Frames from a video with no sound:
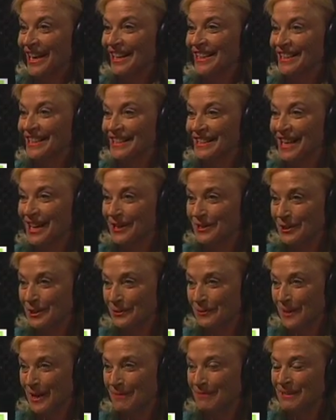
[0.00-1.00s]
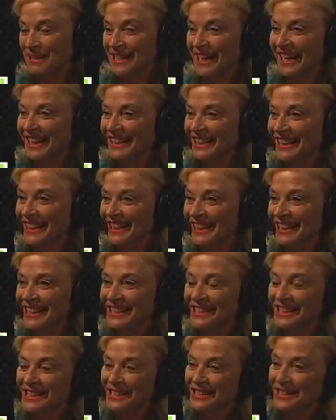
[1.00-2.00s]
that is on your website, and
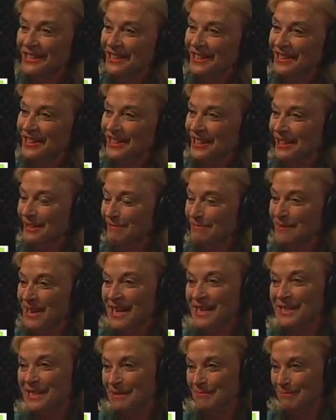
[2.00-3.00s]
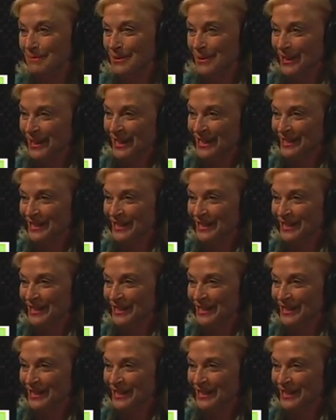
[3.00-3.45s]
this is just an amazing book.